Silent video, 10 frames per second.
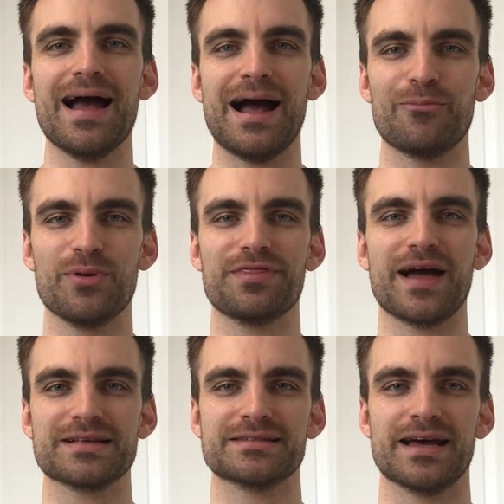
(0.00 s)
and with
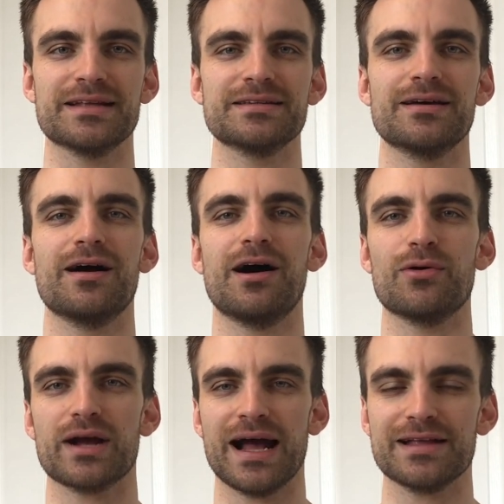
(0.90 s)
that said, I
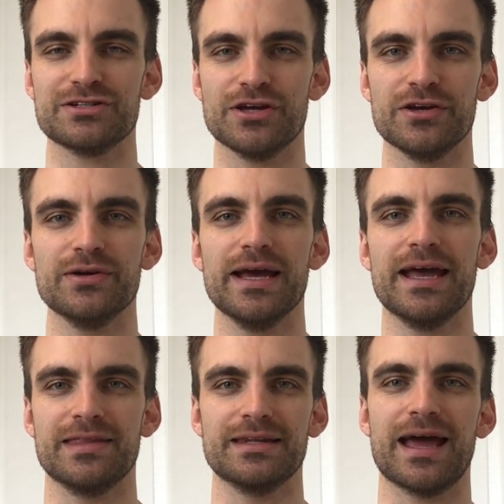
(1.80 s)
will catch you
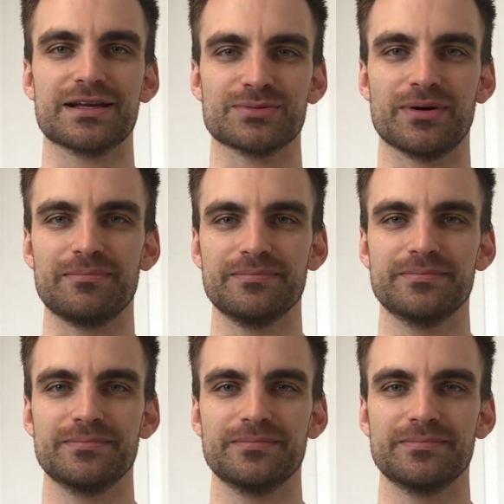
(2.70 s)
in the next one.